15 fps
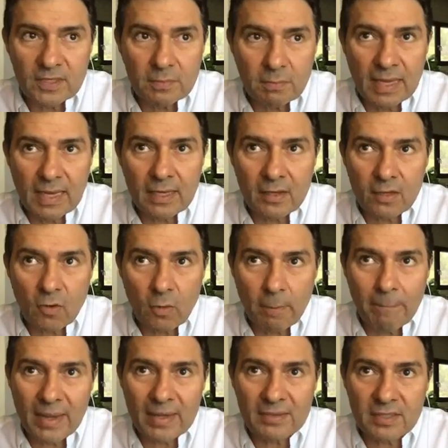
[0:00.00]
make your
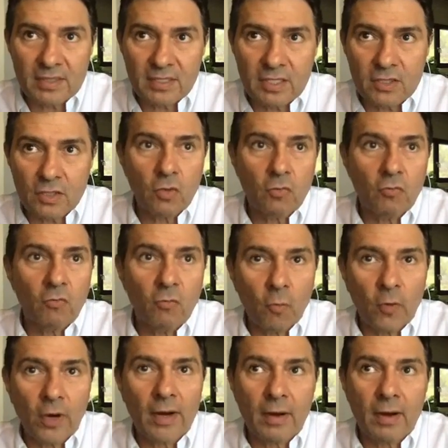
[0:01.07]
best decision of
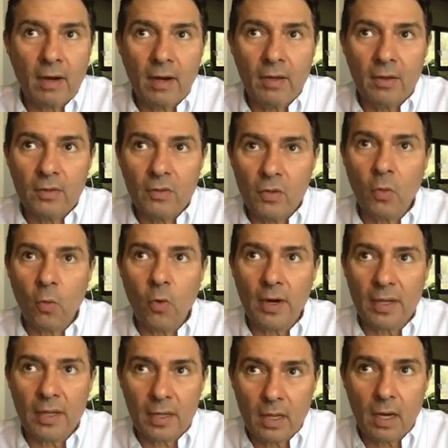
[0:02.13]
where do you
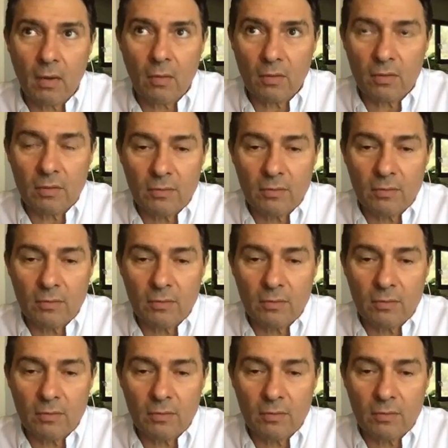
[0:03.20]
want to go.